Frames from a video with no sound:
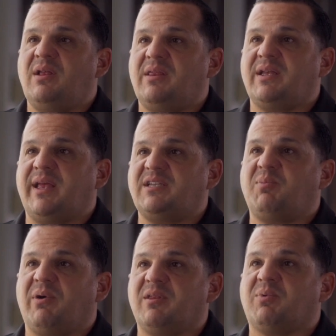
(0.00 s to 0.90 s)
like, that's
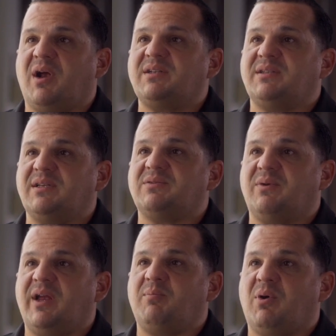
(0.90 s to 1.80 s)
part of the process,
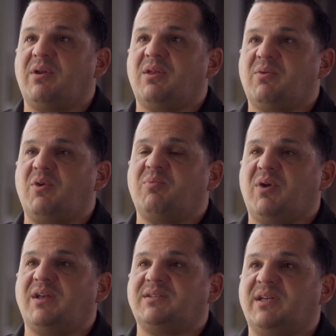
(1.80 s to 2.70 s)
right? Part of the growth
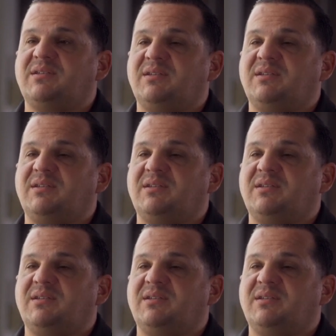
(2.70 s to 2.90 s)
process